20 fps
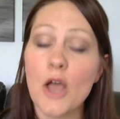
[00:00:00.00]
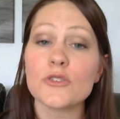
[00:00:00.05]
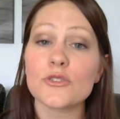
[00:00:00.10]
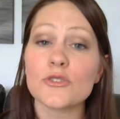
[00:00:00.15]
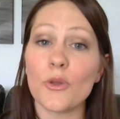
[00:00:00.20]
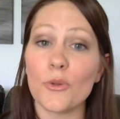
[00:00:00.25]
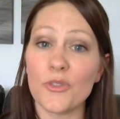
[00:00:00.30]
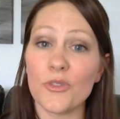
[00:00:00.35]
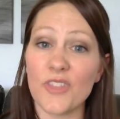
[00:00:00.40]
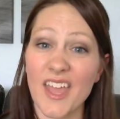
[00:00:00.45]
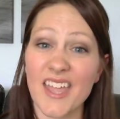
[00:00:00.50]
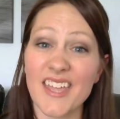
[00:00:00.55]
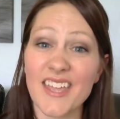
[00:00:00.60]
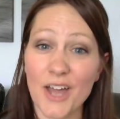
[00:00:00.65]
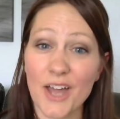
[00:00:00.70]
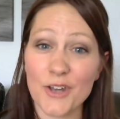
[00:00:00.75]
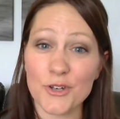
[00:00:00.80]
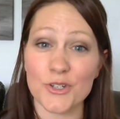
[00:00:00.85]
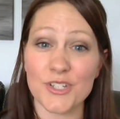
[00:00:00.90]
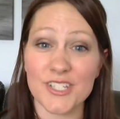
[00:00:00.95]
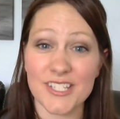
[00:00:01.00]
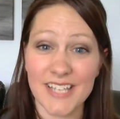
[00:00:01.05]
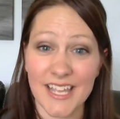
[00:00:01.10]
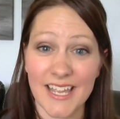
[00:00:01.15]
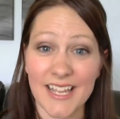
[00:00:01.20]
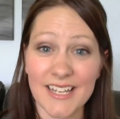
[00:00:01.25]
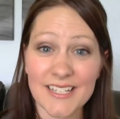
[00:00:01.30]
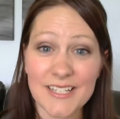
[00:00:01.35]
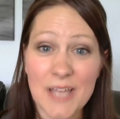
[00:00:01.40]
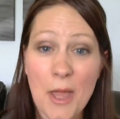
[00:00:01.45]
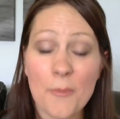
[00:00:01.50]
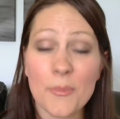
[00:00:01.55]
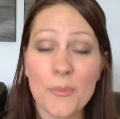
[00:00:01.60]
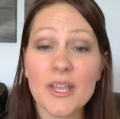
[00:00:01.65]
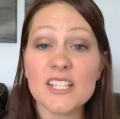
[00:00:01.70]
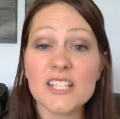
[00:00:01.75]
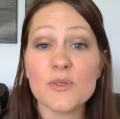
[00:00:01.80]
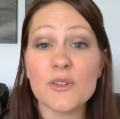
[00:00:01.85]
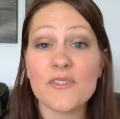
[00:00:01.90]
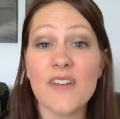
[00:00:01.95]
So they understand
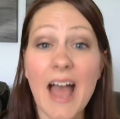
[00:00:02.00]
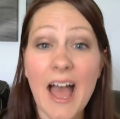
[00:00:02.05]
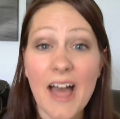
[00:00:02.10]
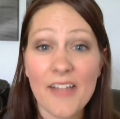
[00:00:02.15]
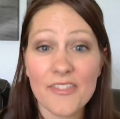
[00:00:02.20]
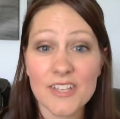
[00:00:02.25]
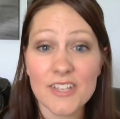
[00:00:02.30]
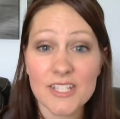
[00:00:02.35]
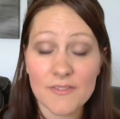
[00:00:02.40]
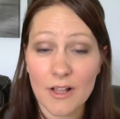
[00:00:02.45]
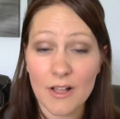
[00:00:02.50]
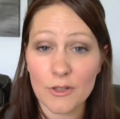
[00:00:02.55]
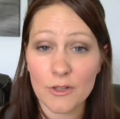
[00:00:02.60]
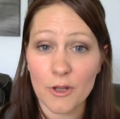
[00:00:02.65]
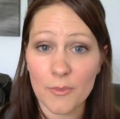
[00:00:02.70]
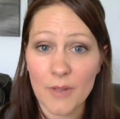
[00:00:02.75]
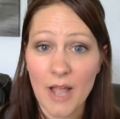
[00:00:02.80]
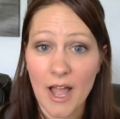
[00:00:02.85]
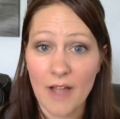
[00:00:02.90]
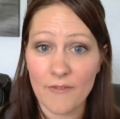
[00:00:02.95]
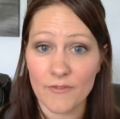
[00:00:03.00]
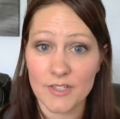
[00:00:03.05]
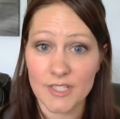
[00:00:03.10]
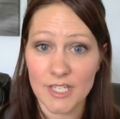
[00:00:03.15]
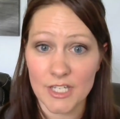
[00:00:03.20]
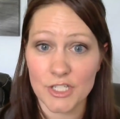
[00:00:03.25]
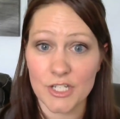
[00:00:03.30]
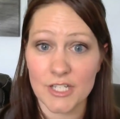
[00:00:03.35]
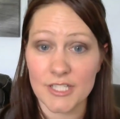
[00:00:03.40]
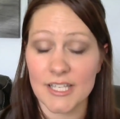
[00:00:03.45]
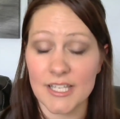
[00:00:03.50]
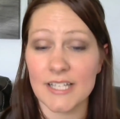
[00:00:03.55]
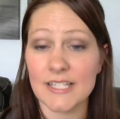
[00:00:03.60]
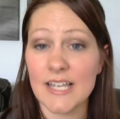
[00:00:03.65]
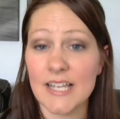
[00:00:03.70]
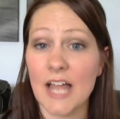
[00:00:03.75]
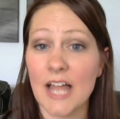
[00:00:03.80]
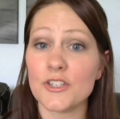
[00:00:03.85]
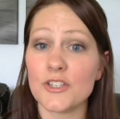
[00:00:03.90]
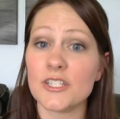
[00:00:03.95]
because we've had these follow-up conversations.
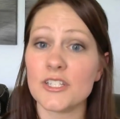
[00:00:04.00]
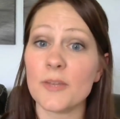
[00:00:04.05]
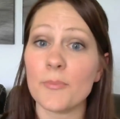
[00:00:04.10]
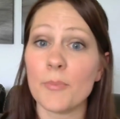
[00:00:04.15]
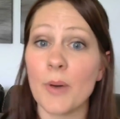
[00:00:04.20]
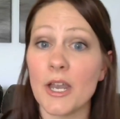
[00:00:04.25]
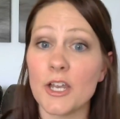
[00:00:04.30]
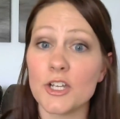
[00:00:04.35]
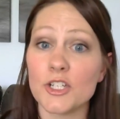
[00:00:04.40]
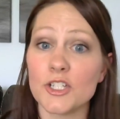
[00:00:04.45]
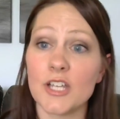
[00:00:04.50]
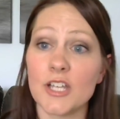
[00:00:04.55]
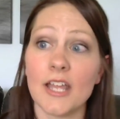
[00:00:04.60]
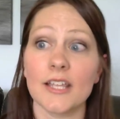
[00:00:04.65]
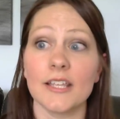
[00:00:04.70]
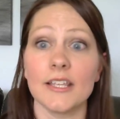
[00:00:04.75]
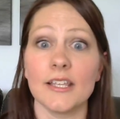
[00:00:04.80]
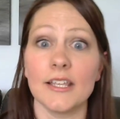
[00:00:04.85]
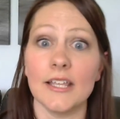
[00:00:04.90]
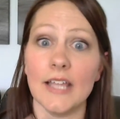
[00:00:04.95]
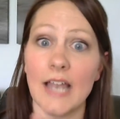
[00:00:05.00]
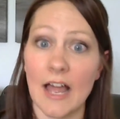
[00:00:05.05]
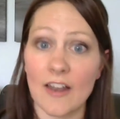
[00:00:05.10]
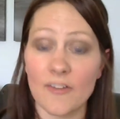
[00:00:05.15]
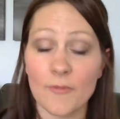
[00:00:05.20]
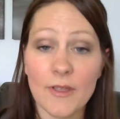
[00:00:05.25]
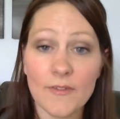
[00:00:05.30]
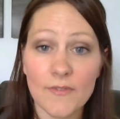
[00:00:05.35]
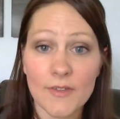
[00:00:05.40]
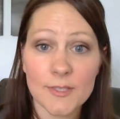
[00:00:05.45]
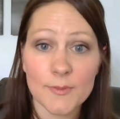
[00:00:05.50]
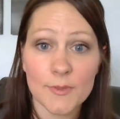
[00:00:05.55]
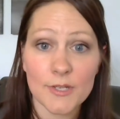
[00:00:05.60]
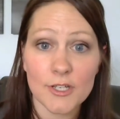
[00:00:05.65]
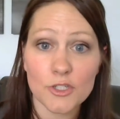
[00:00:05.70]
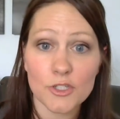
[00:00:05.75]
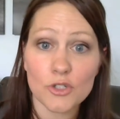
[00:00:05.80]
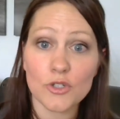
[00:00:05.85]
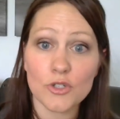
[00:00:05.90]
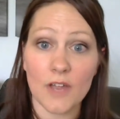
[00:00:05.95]
It's not just a punish, get out of my face
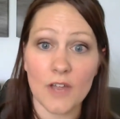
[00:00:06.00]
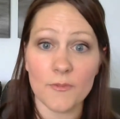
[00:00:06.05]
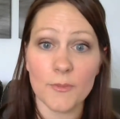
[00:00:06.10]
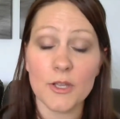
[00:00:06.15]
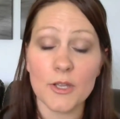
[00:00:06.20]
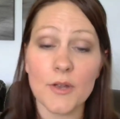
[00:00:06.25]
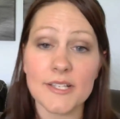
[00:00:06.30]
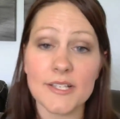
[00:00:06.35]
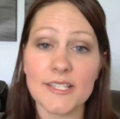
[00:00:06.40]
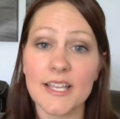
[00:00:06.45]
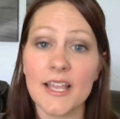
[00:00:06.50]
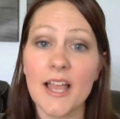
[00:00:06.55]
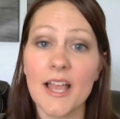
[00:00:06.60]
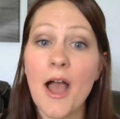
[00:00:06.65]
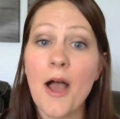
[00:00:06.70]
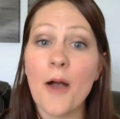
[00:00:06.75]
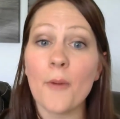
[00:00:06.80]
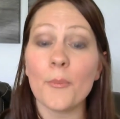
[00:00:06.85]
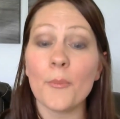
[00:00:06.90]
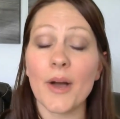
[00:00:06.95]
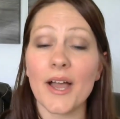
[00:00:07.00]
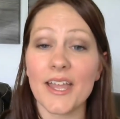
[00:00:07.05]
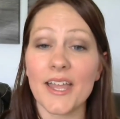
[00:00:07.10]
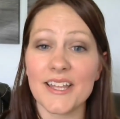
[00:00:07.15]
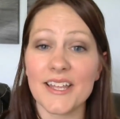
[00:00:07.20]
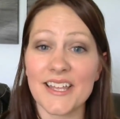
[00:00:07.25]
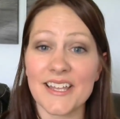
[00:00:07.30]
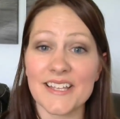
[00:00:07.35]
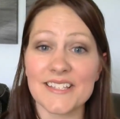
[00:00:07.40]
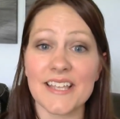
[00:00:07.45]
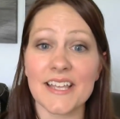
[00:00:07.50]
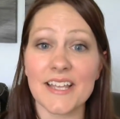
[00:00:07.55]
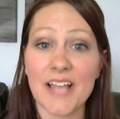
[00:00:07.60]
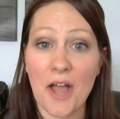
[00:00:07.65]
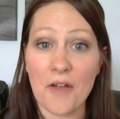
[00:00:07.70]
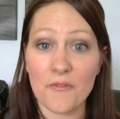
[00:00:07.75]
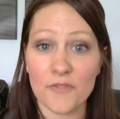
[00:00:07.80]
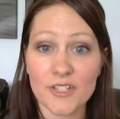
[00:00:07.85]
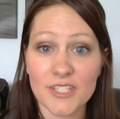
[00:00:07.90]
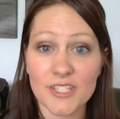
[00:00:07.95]
because you're driving me crazy, but it is a
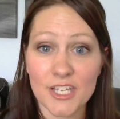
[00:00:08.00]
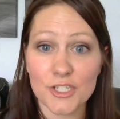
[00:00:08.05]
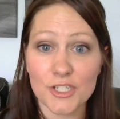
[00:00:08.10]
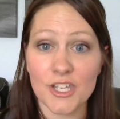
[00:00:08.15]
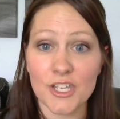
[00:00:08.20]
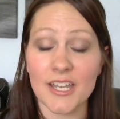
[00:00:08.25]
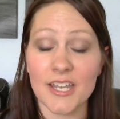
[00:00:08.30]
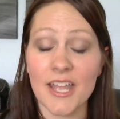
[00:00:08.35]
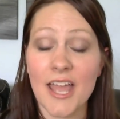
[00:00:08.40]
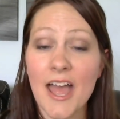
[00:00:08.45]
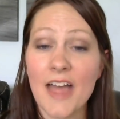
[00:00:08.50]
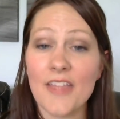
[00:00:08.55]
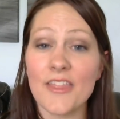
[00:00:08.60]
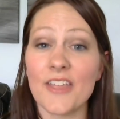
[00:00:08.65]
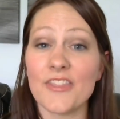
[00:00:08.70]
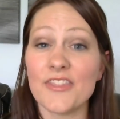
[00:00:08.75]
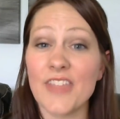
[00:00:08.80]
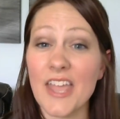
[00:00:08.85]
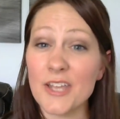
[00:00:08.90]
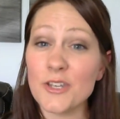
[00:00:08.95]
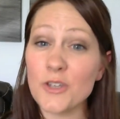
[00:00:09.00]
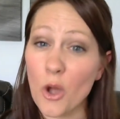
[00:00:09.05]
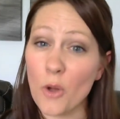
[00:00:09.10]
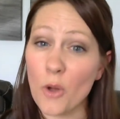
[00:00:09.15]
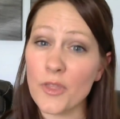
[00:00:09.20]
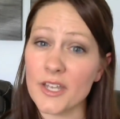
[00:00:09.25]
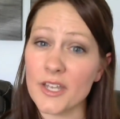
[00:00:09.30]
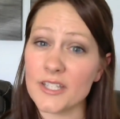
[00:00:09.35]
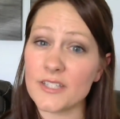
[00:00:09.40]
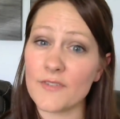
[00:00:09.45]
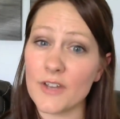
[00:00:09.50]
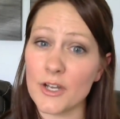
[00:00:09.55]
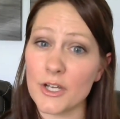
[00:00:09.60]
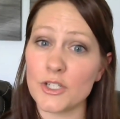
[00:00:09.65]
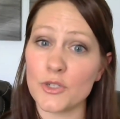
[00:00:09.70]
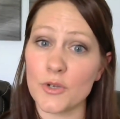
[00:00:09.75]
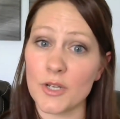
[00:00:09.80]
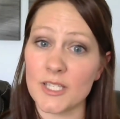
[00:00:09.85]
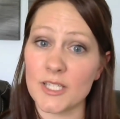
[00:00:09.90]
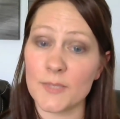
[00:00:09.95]
conversation that they know that's
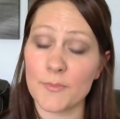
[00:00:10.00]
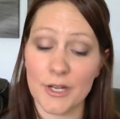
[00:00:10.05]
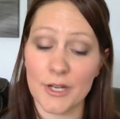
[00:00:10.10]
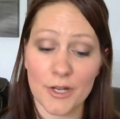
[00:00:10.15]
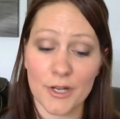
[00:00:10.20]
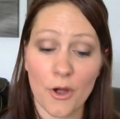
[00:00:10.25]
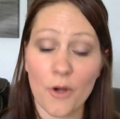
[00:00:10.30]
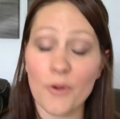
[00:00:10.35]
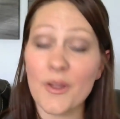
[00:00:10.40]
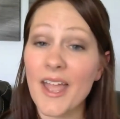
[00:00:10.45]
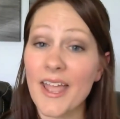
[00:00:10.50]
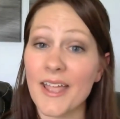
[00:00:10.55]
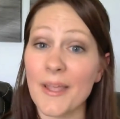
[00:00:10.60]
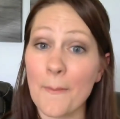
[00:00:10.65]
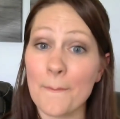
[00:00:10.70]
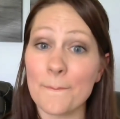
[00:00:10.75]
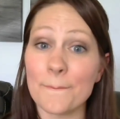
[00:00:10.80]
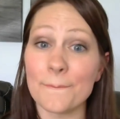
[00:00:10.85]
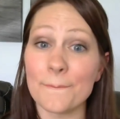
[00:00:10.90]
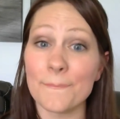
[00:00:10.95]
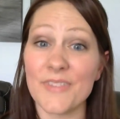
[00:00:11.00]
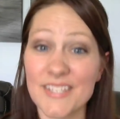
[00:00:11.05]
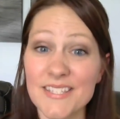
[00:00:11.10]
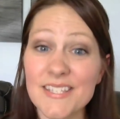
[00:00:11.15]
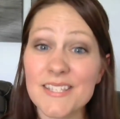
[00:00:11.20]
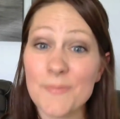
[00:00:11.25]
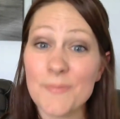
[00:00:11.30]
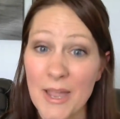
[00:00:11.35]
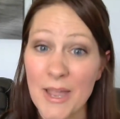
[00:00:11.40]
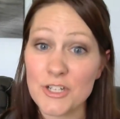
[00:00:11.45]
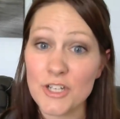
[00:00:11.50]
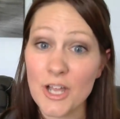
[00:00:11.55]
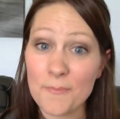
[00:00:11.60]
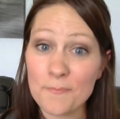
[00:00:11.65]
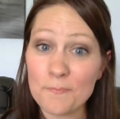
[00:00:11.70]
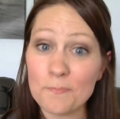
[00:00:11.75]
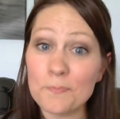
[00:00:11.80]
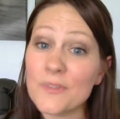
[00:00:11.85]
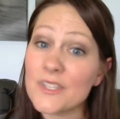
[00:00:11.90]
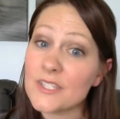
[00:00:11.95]
very transparent. Okay, this is my job,
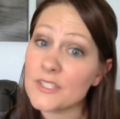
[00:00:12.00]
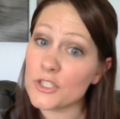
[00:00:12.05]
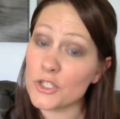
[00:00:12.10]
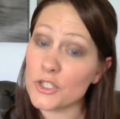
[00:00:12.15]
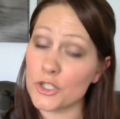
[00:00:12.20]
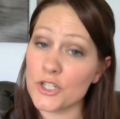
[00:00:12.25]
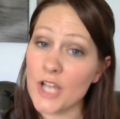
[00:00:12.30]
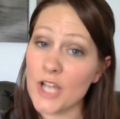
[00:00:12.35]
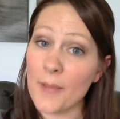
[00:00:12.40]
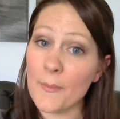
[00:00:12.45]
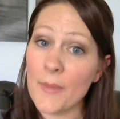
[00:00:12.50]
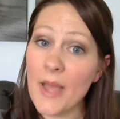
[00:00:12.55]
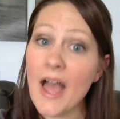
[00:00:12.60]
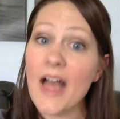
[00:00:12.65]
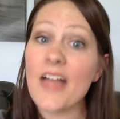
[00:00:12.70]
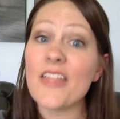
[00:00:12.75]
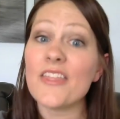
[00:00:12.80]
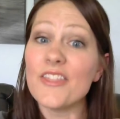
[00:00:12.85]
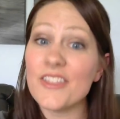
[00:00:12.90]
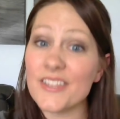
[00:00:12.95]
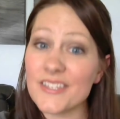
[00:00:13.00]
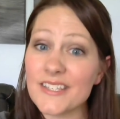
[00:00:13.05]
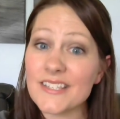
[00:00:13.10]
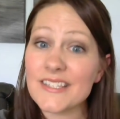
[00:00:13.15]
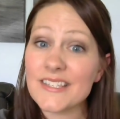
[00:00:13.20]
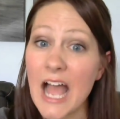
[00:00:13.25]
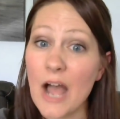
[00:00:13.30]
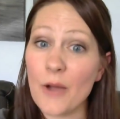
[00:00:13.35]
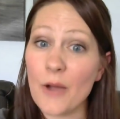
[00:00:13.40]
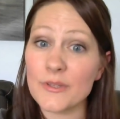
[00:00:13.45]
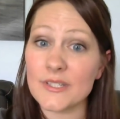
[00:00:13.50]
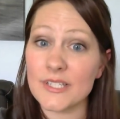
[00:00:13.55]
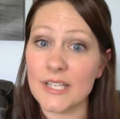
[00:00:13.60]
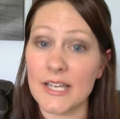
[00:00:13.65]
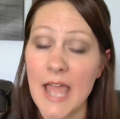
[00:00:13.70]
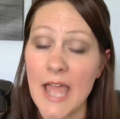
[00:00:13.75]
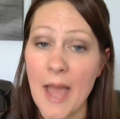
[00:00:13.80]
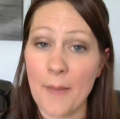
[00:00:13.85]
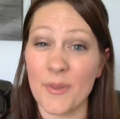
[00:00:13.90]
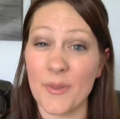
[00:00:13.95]
this is your job, this is how it's
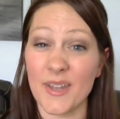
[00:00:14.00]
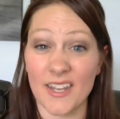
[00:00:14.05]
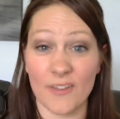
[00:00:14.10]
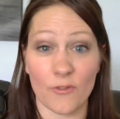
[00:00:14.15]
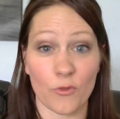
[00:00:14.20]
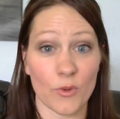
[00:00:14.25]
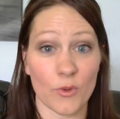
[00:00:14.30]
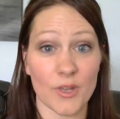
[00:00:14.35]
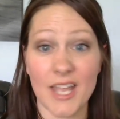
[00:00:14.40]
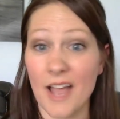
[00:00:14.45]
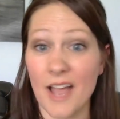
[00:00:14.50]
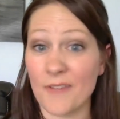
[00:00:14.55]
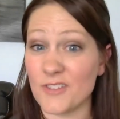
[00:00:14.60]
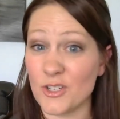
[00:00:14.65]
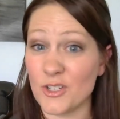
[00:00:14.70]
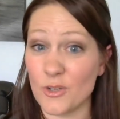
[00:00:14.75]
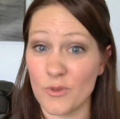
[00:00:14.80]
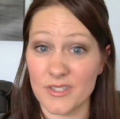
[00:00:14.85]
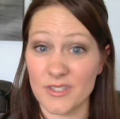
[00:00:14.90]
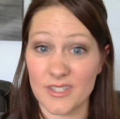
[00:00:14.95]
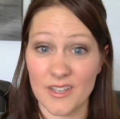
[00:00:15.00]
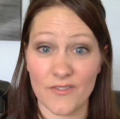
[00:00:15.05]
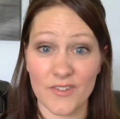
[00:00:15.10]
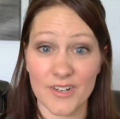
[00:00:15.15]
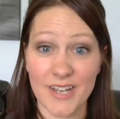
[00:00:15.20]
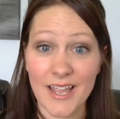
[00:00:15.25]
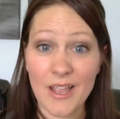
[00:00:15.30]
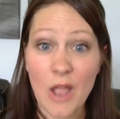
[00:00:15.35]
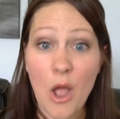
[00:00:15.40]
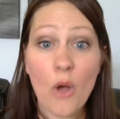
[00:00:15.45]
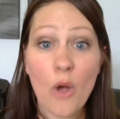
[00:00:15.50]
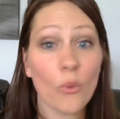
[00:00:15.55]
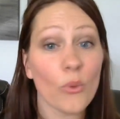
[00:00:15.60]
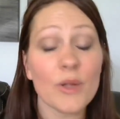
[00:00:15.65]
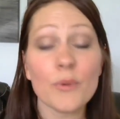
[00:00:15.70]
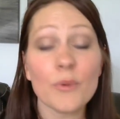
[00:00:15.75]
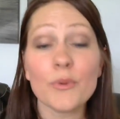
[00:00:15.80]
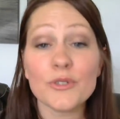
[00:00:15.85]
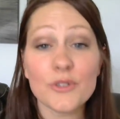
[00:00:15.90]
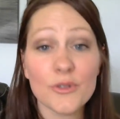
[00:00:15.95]
gonna happen. If we have to do this every day,
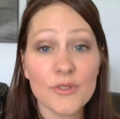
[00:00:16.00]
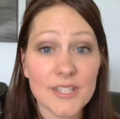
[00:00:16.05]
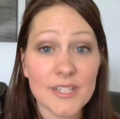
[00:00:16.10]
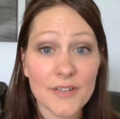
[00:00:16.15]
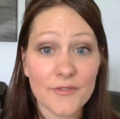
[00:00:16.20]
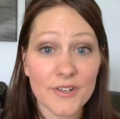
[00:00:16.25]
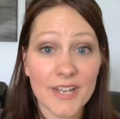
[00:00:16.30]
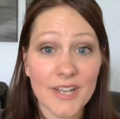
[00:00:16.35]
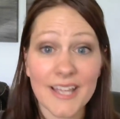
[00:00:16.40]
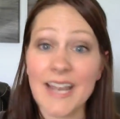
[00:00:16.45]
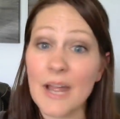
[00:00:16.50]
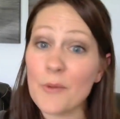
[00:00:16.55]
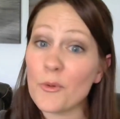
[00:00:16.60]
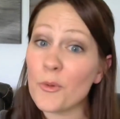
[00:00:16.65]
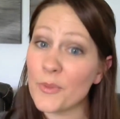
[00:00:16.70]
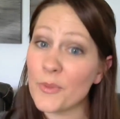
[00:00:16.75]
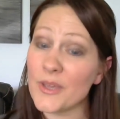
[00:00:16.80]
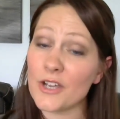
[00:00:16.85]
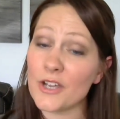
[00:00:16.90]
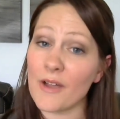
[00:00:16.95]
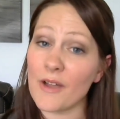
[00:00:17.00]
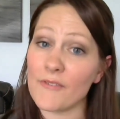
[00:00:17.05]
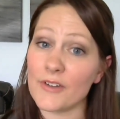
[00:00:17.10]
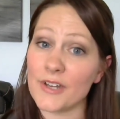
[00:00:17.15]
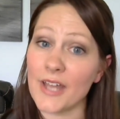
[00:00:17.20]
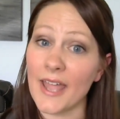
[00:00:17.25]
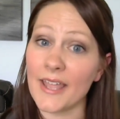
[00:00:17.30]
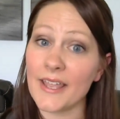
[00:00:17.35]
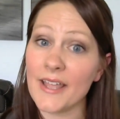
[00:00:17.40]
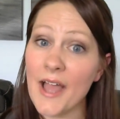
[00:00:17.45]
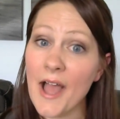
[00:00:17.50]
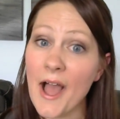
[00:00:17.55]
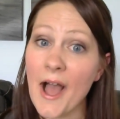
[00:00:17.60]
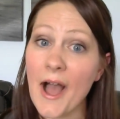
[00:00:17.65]
we will do this every day and I will be here every day.